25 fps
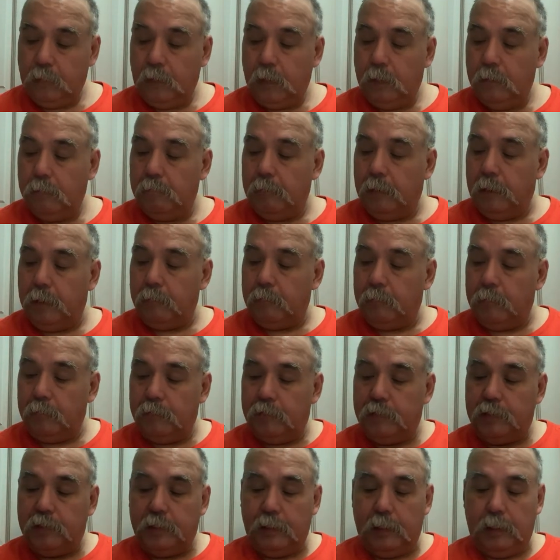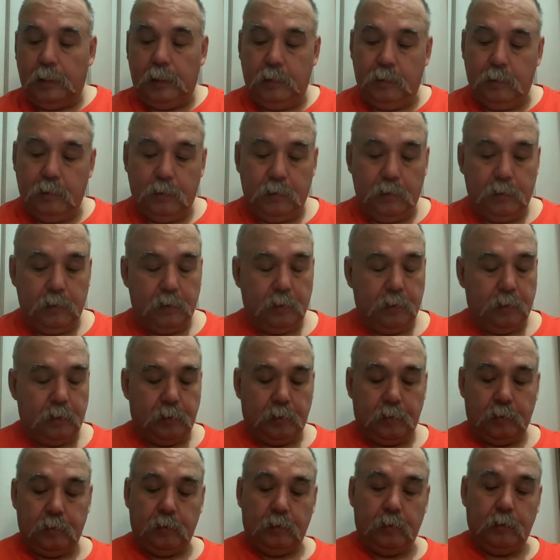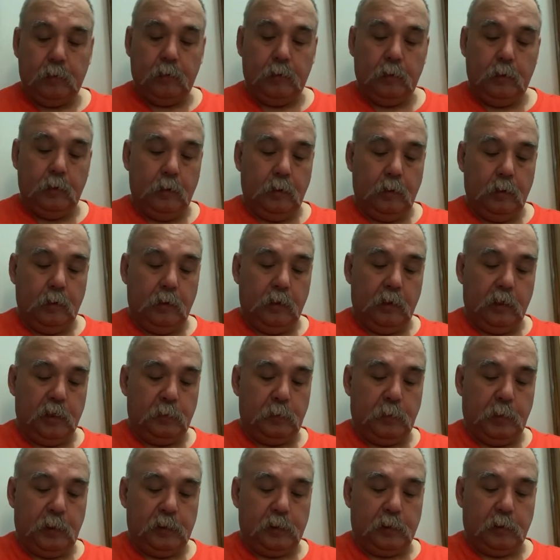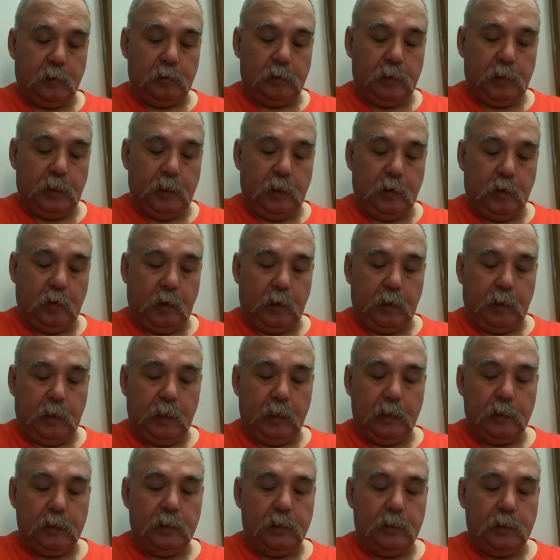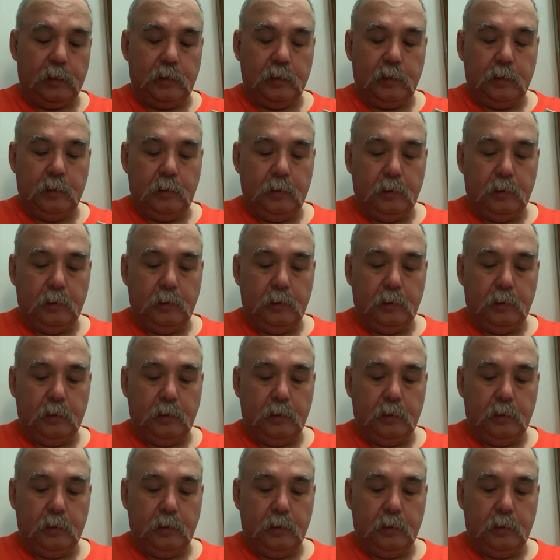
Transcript: But we'll see. This piece goes here, I guess.